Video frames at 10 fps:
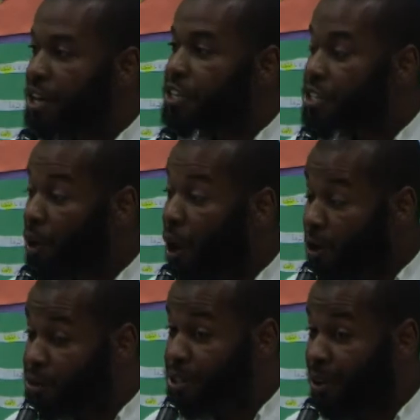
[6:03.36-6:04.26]
So
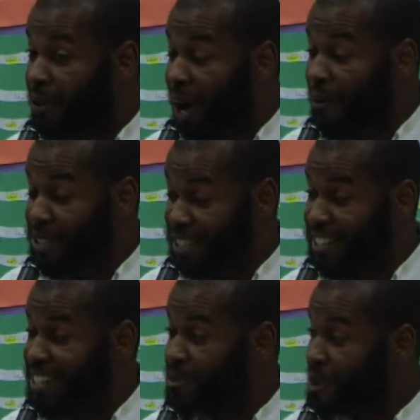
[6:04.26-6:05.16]
also, I want to
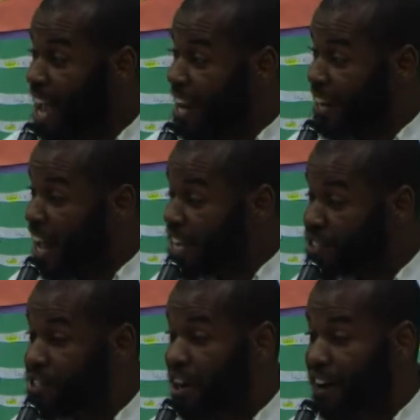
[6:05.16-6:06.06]
tell you, we had an
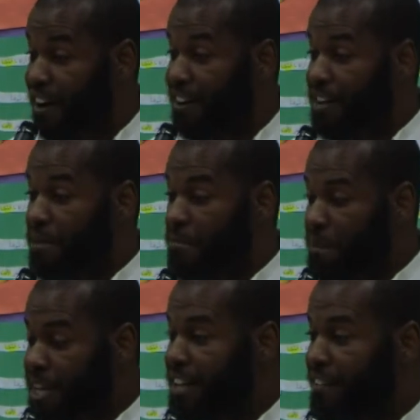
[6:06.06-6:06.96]
Ansar
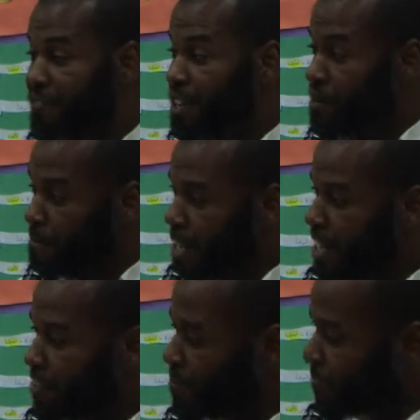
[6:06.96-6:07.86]
meeting
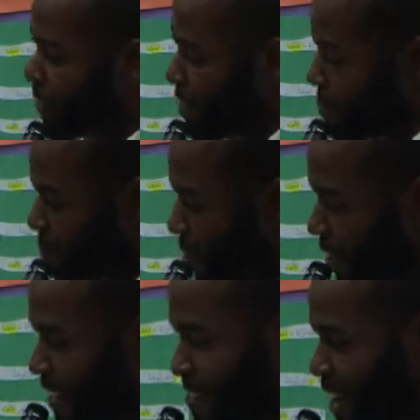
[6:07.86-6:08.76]

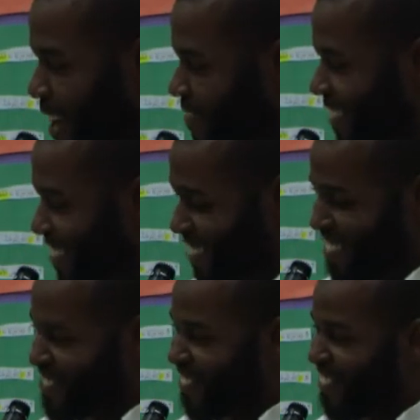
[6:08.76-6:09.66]
where, and Ahmed can tell
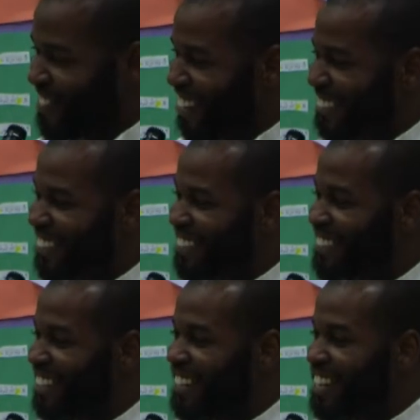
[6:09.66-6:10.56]
you more about this
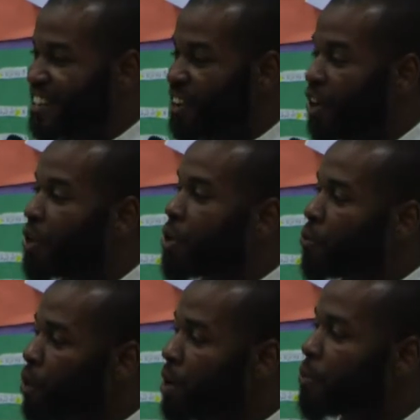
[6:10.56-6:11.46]
later on,
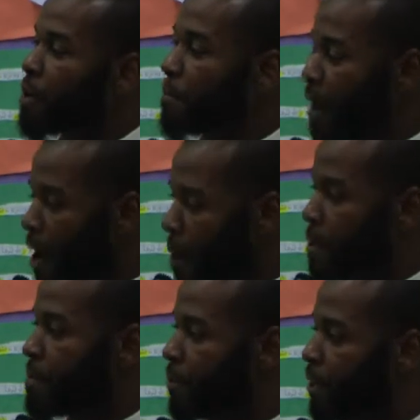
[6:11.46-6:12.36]
where we pair
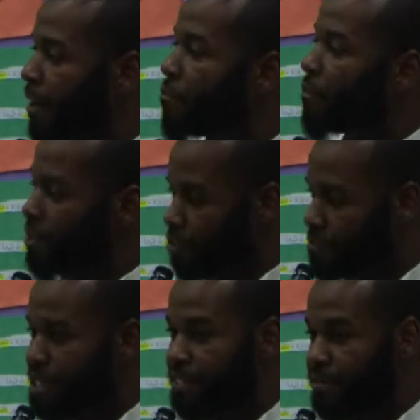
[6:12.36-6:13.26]
people up with the new
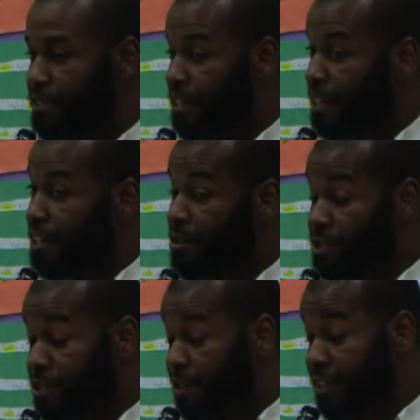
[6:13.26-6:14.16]
Muslim.
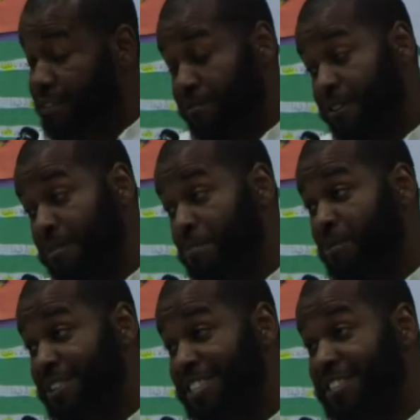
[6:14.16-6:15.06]
It's very
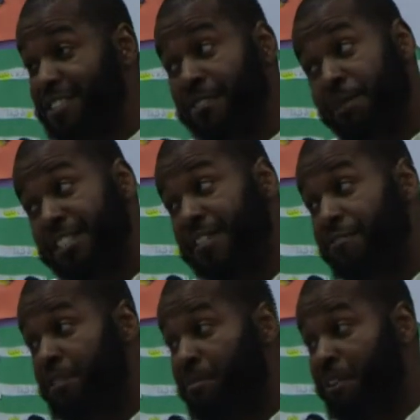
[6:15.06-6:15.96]
poor attendance, especially
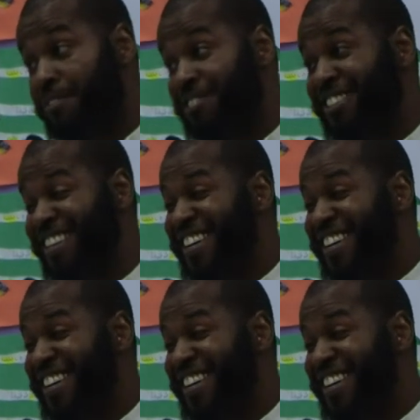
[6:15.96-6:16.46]
from the brothers.